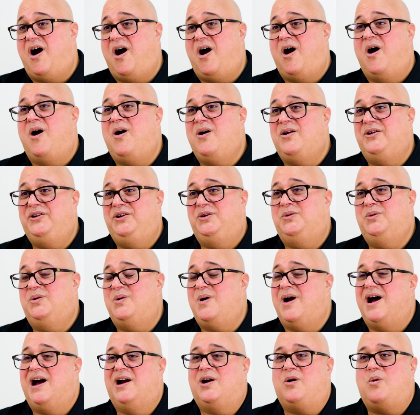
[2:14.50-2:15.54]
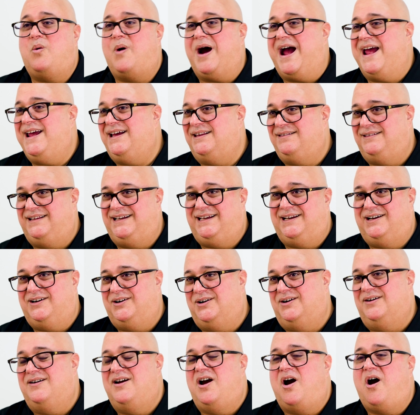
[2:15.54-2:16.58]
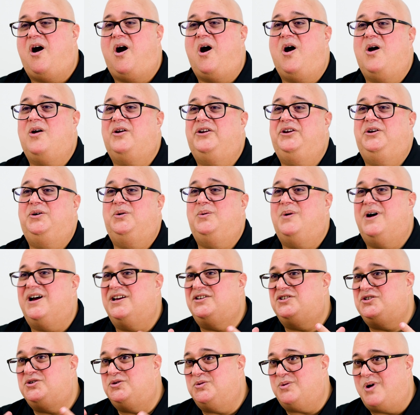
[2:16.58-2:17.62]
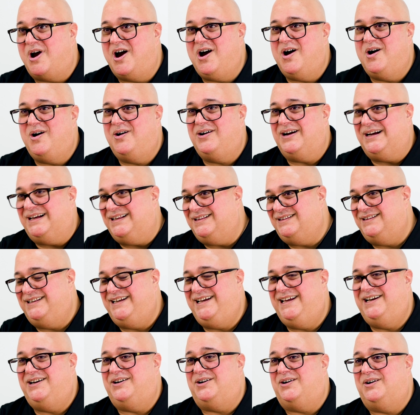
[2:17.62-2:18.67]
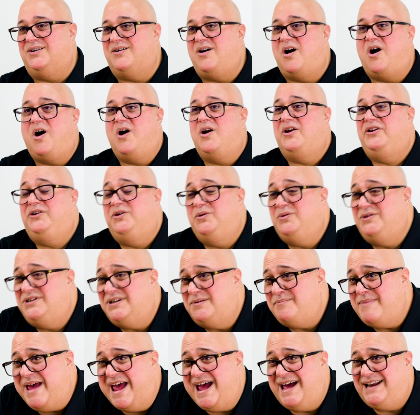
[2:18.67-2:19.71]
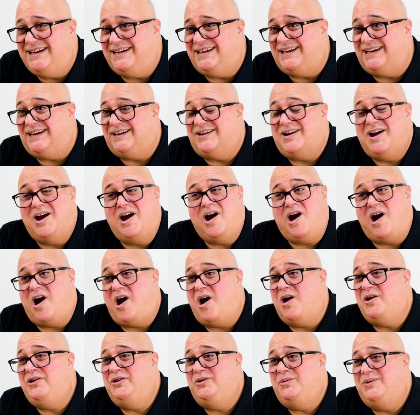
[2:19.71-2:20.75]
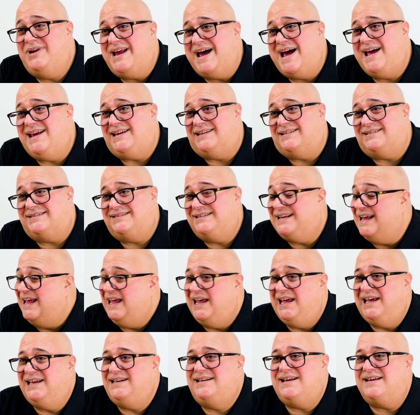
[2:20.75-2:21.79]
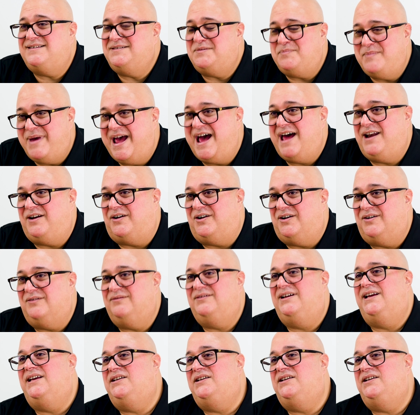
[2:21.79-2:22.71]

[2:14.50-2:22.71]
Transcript: Are you a quiet leader? Are you a strong leader? Are you demanding? Are you nice? It doesn't matter.